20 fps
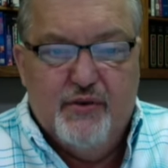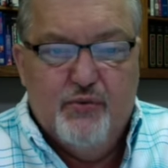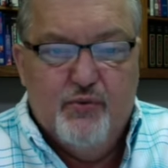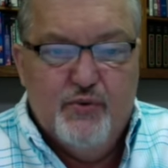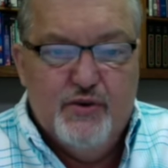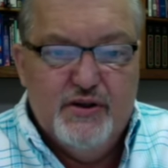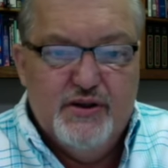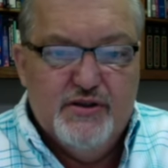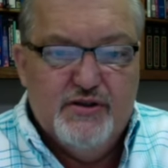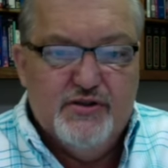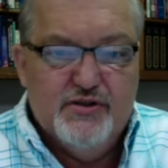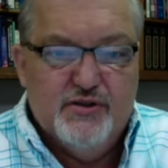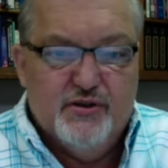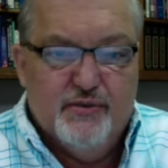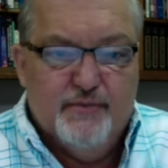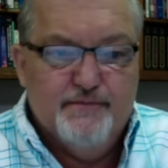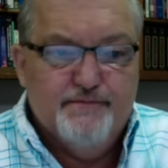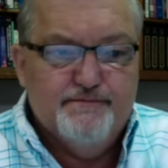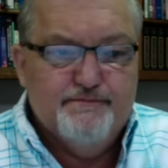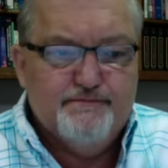
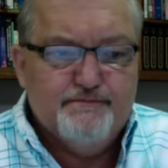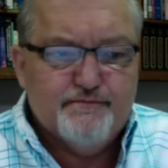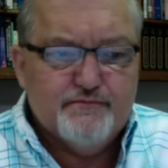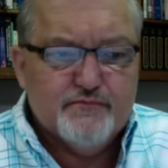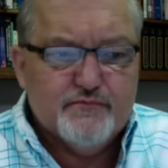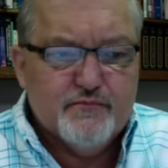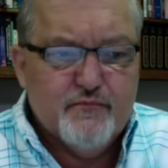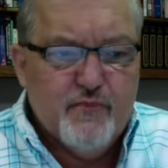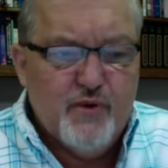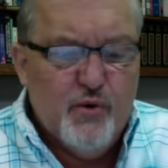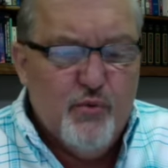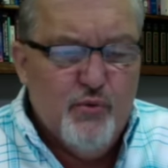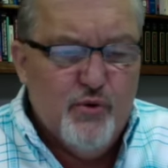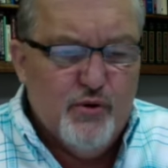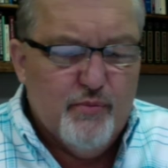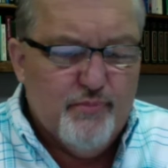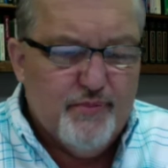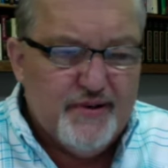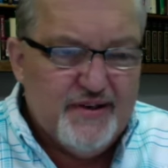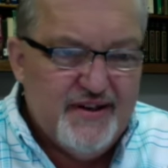wisdom
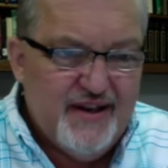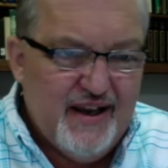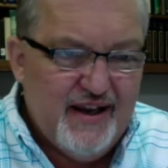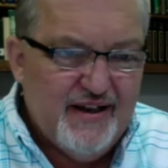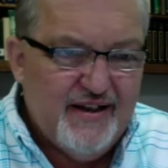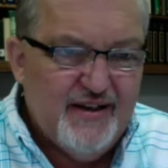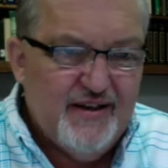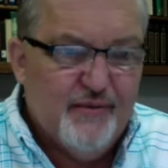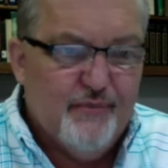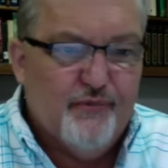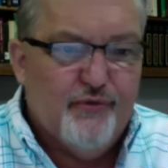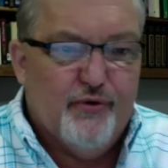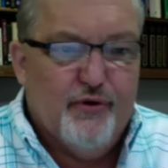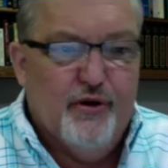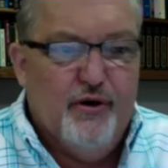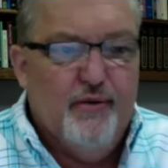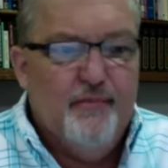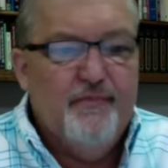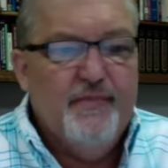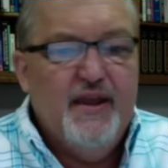will protect him
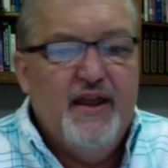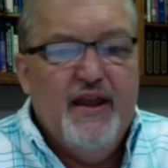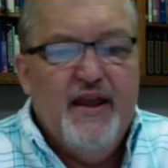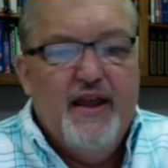from,